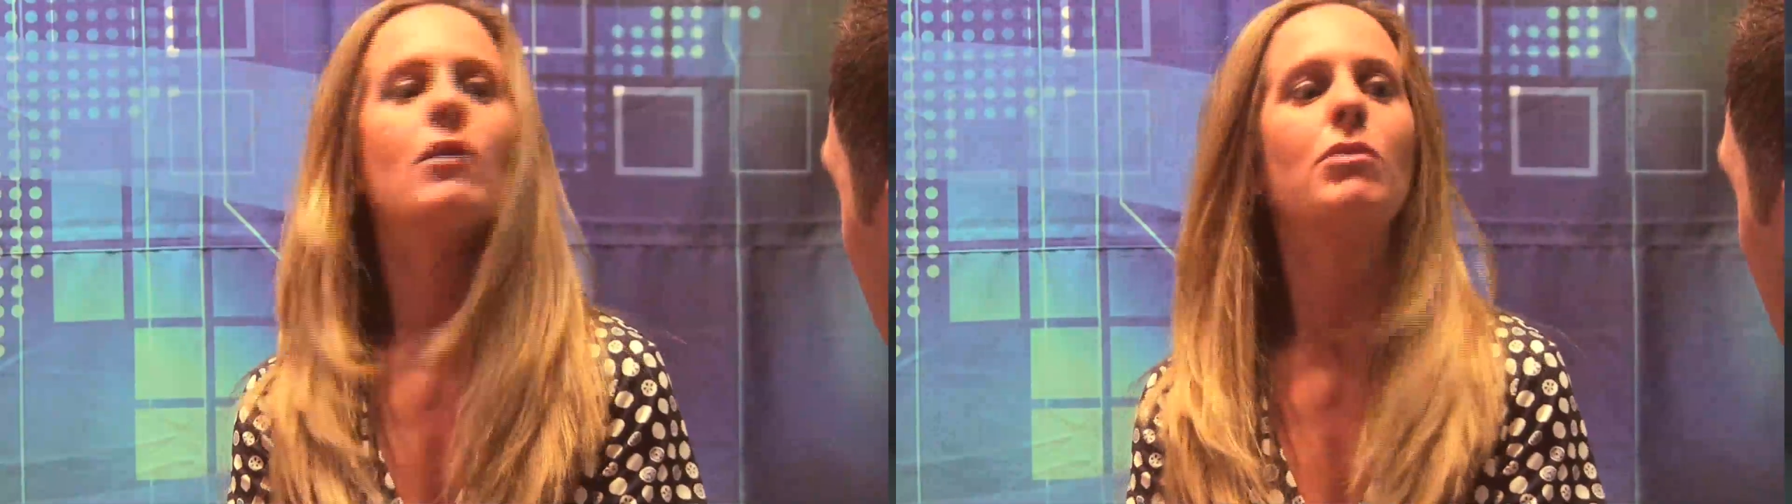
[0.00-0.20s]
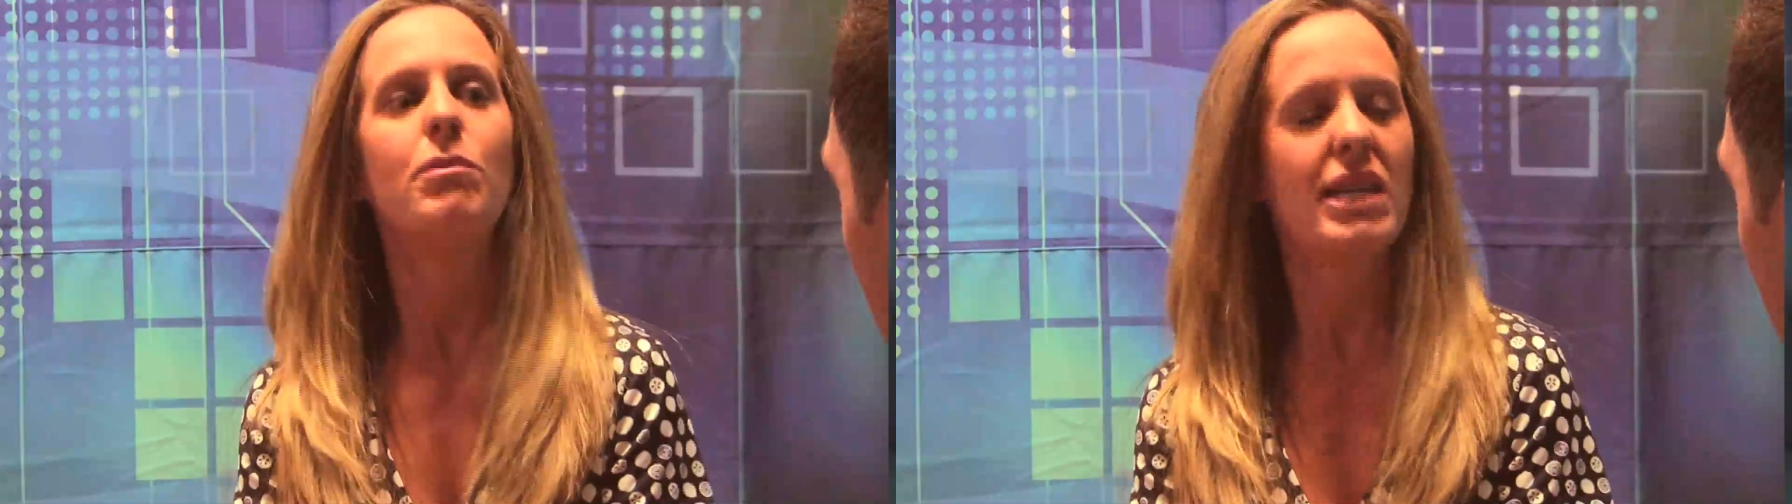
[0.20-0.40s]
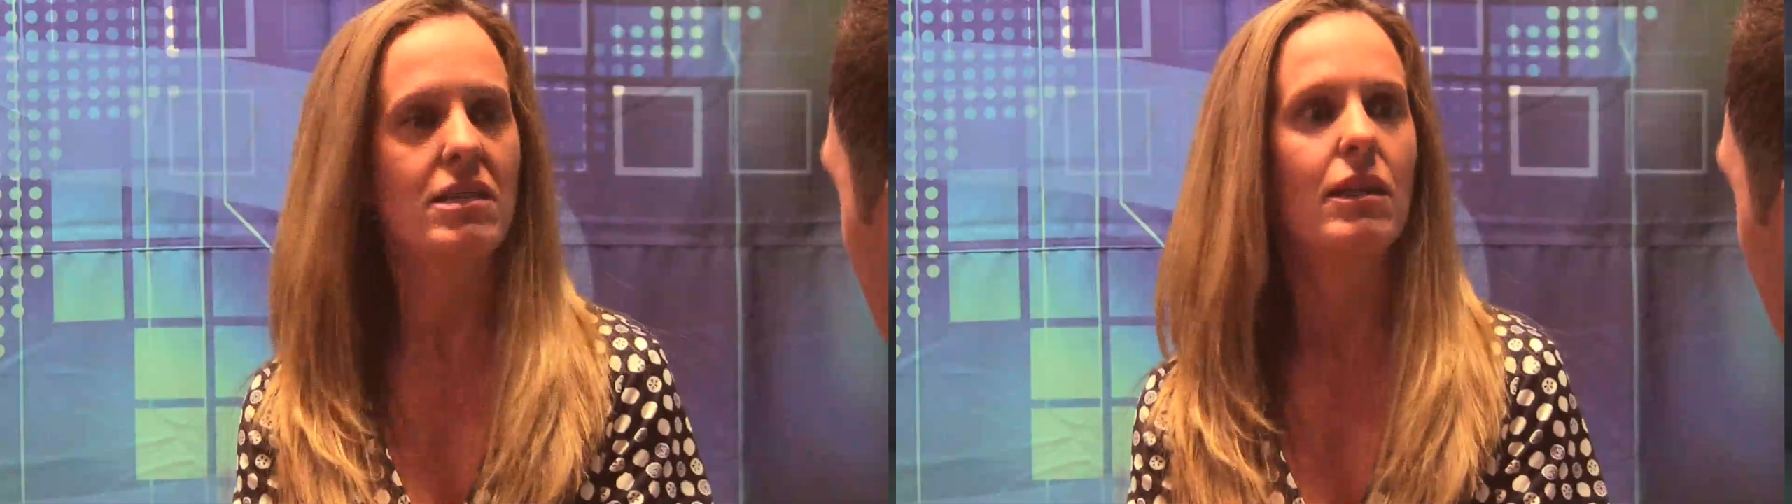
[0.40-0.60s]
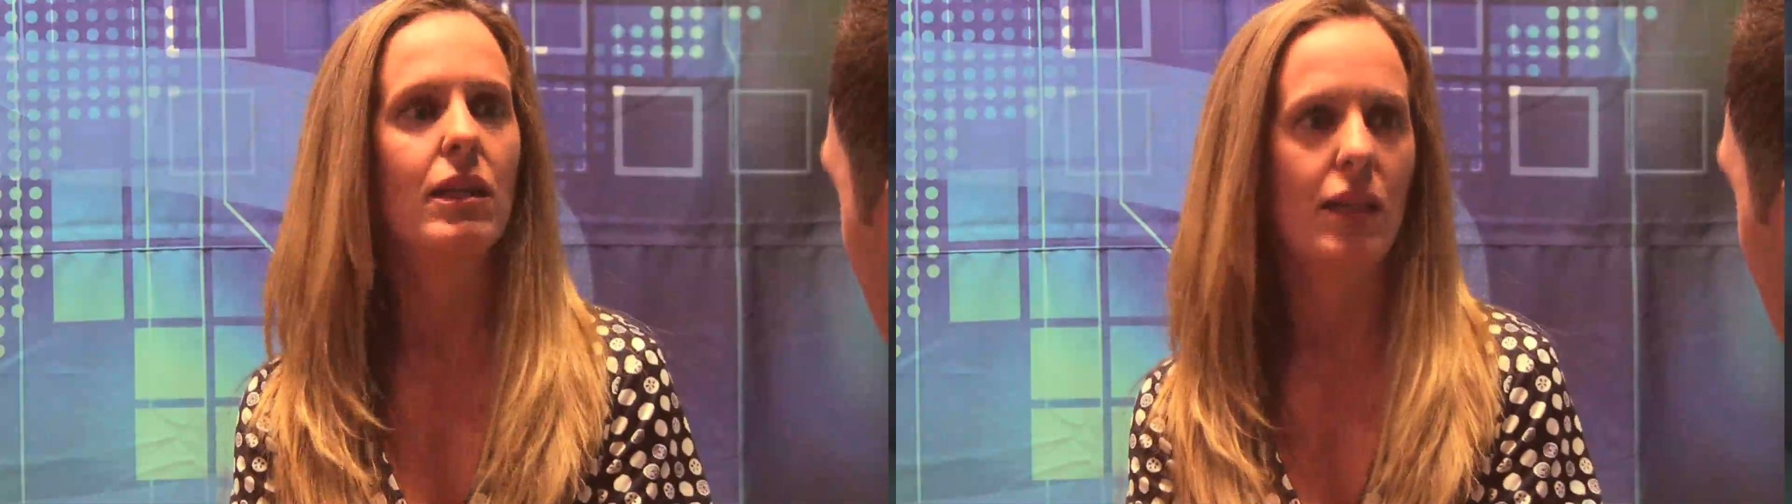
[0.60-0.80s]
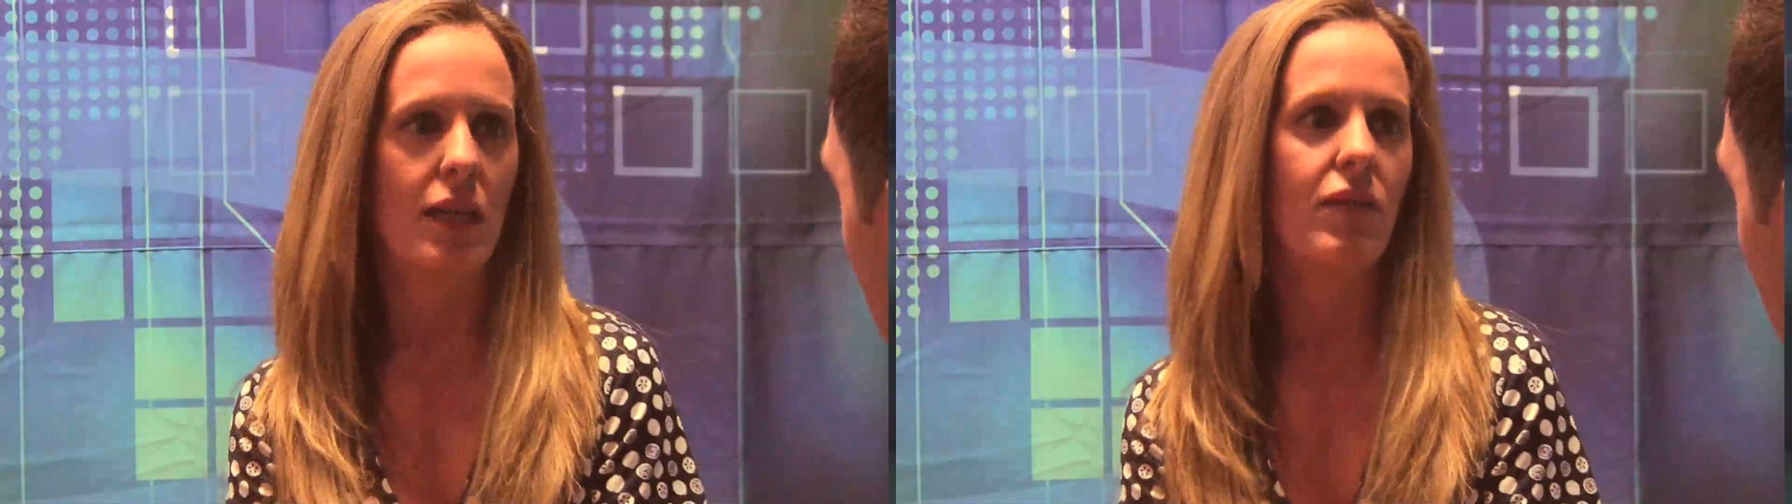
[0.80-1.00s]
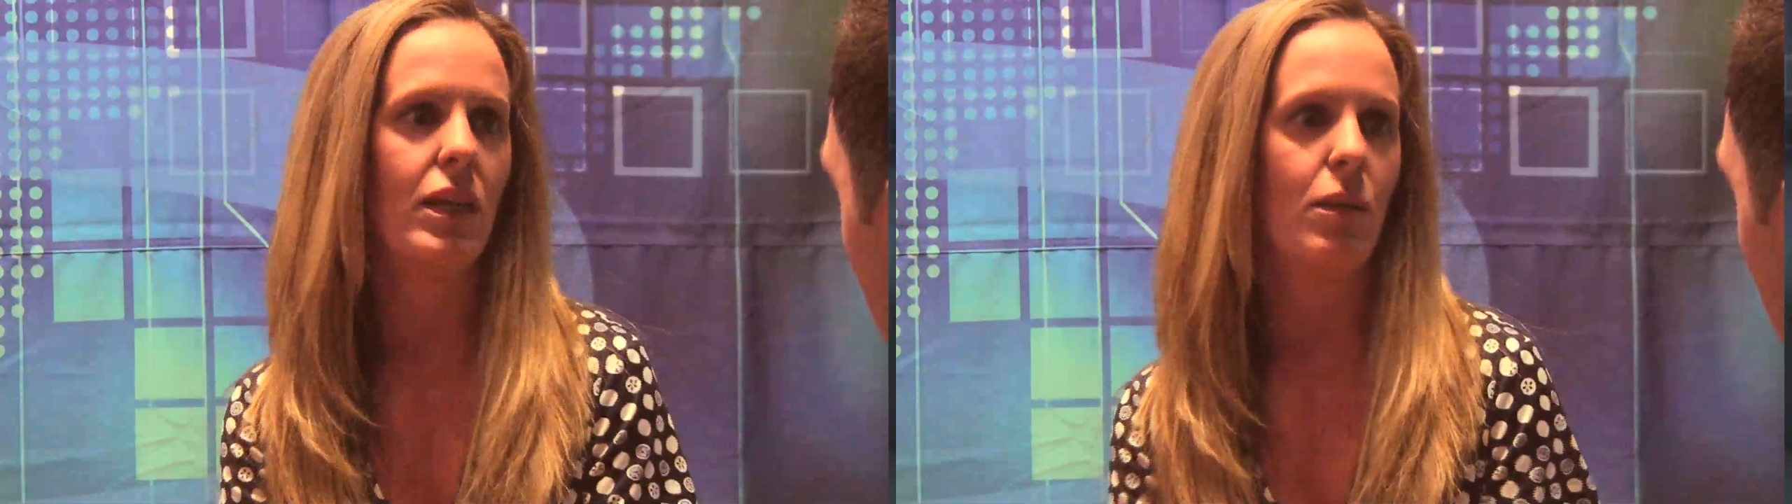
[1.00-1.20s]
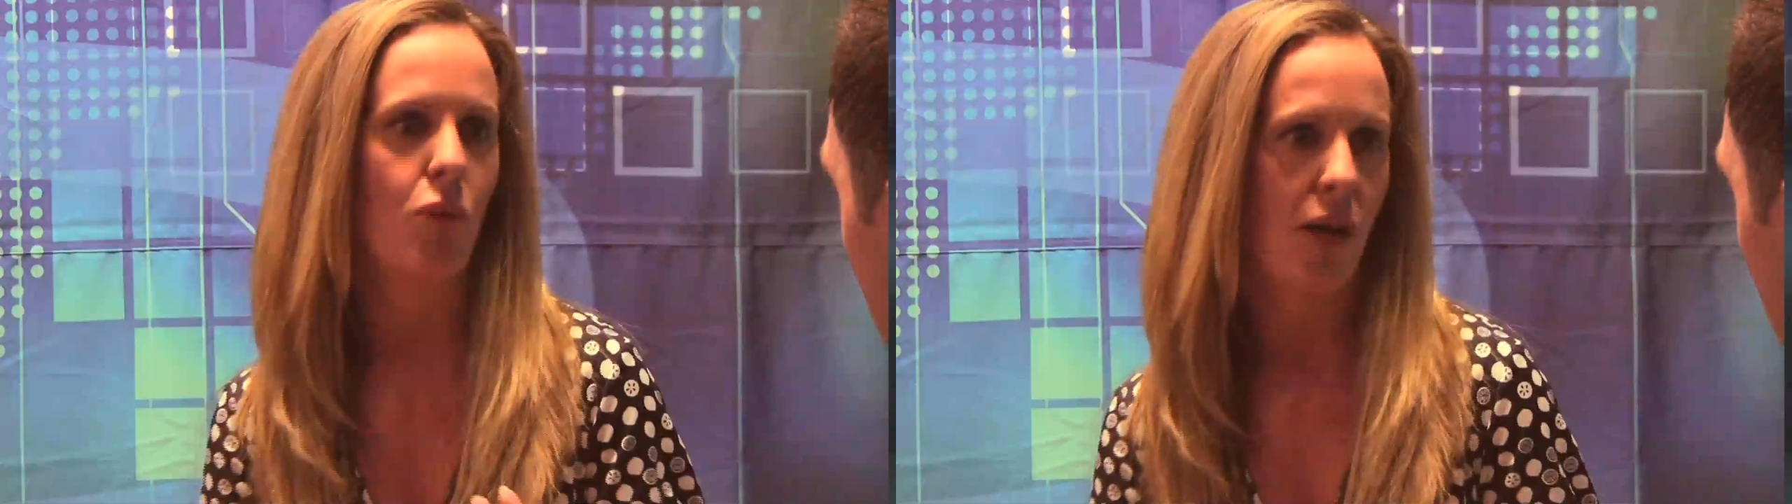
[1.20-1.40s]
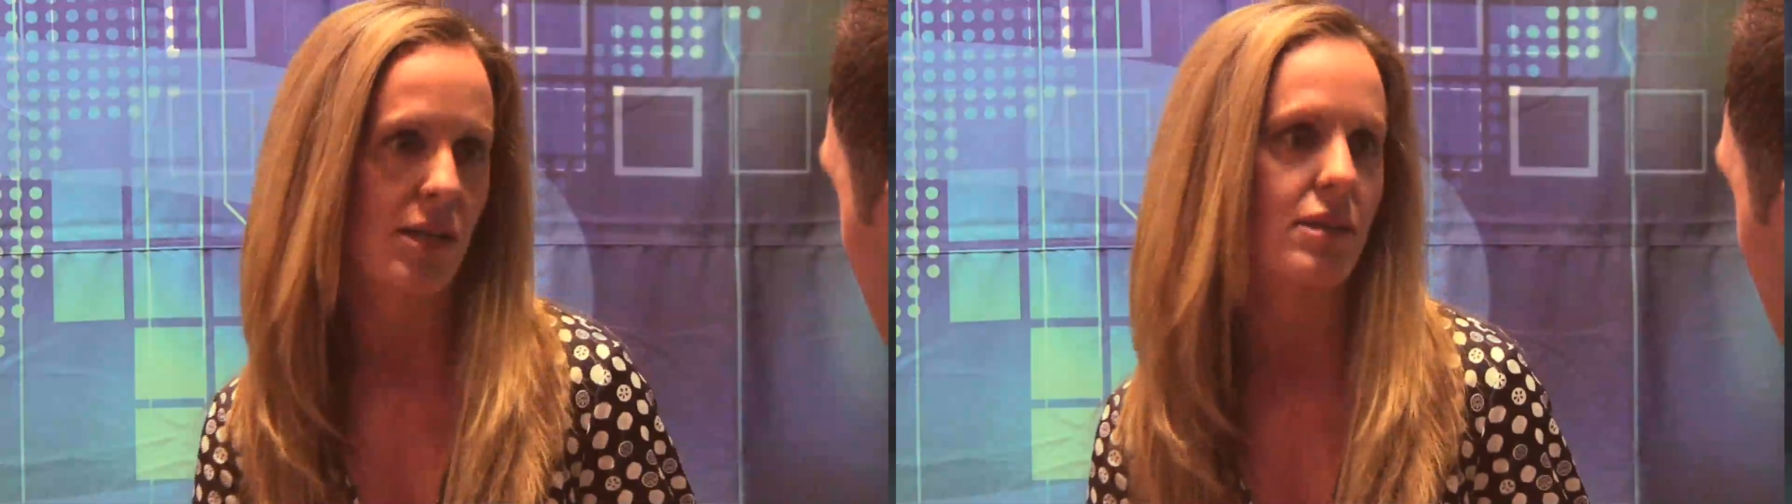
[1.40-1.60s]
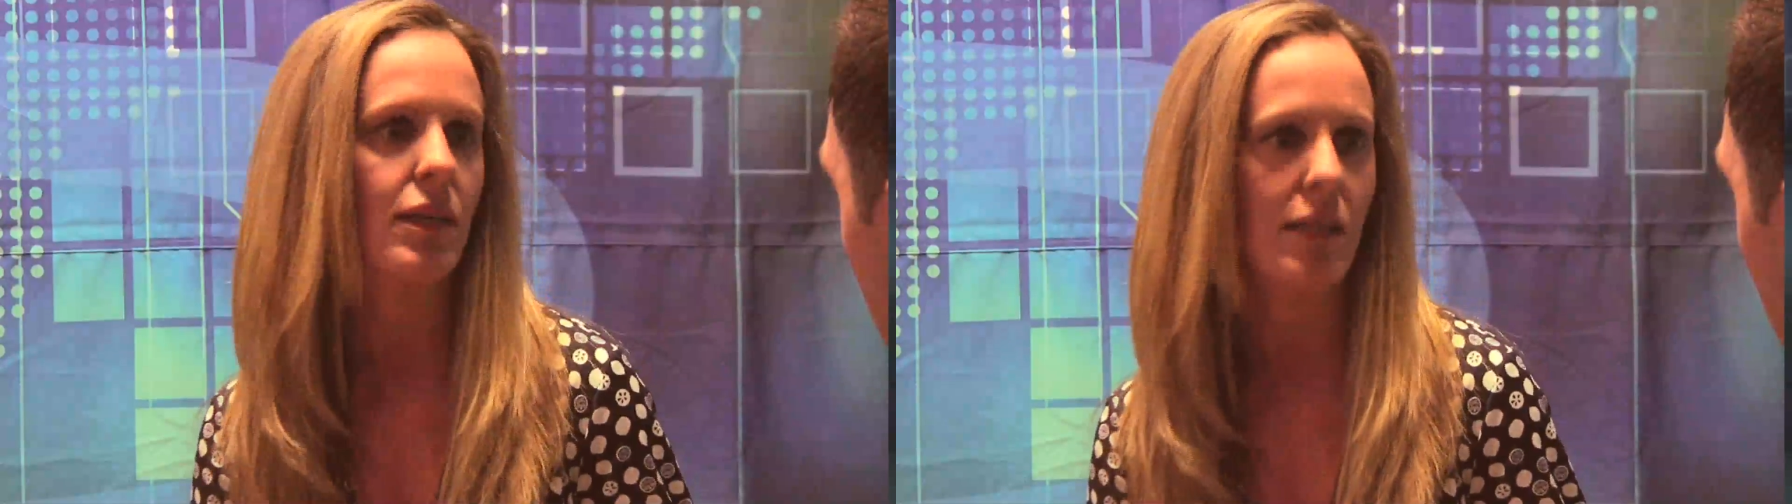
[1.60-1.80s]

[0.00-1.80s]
but basically leaving the breast